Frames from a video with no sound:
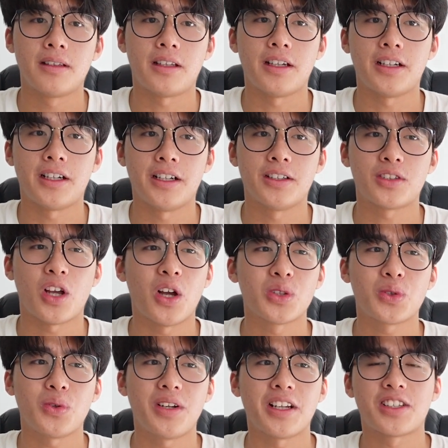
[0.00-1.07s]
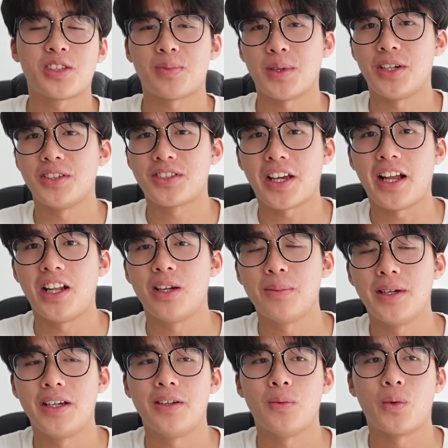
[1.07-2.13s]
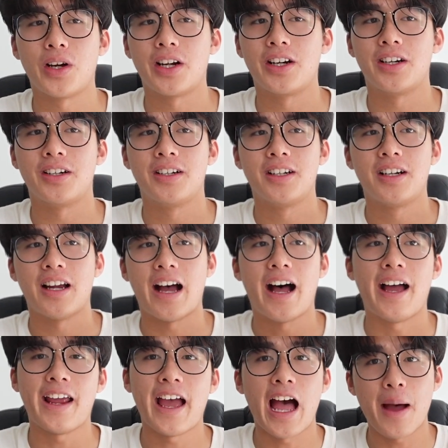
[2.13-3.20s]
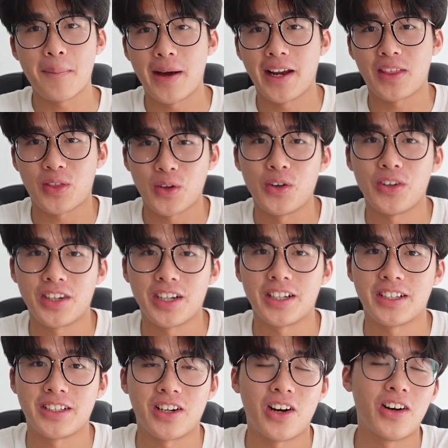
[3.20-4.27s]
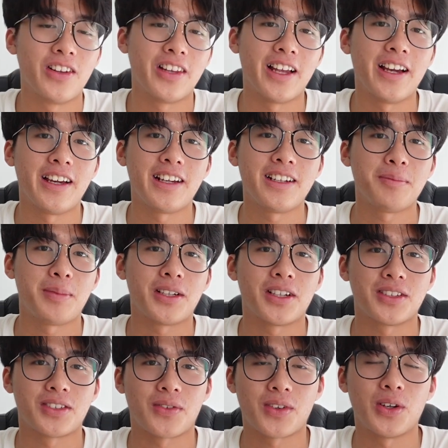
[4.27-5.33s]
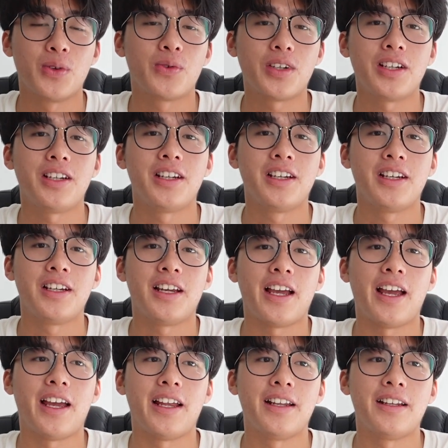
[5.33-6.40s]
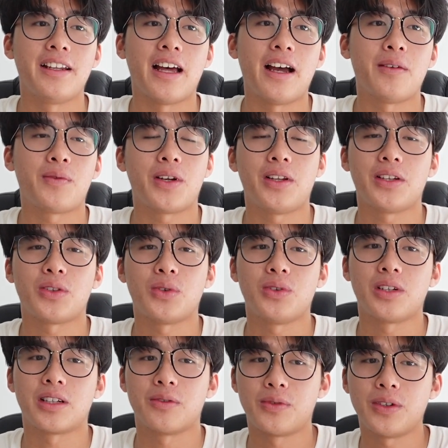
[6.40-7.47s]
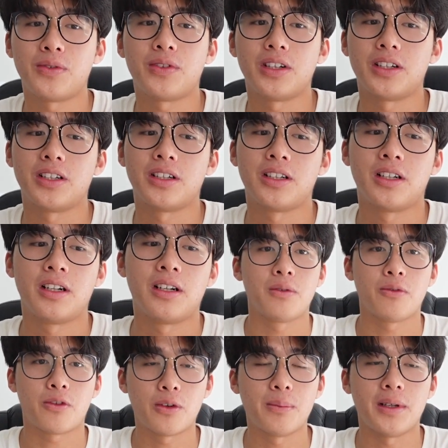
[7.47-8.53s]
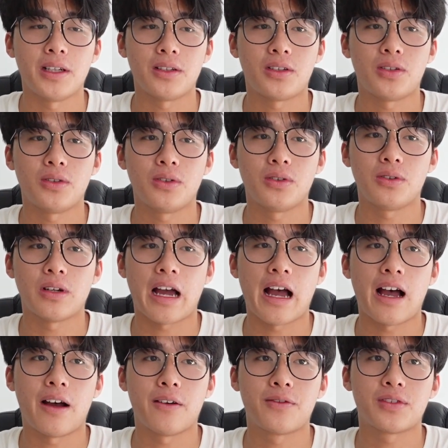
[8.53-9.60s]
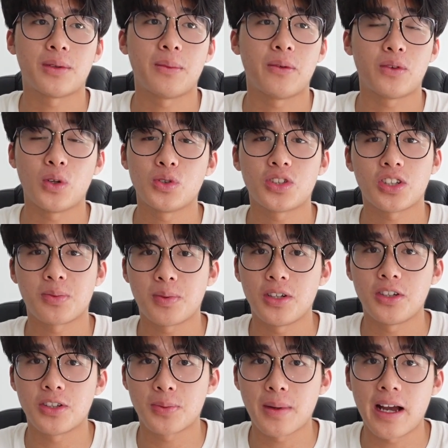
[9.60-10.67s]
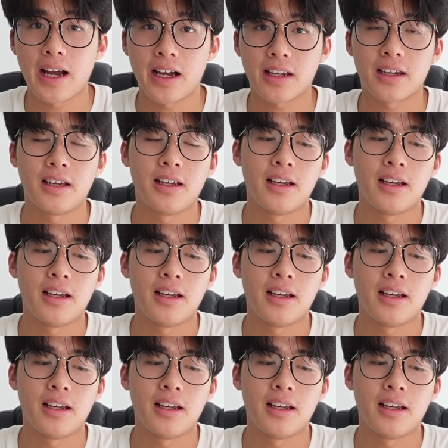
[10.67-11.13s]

there is also an experience element where I had my third year online because of COVID, and I felt like doing a fifth year for me to have some of those experience back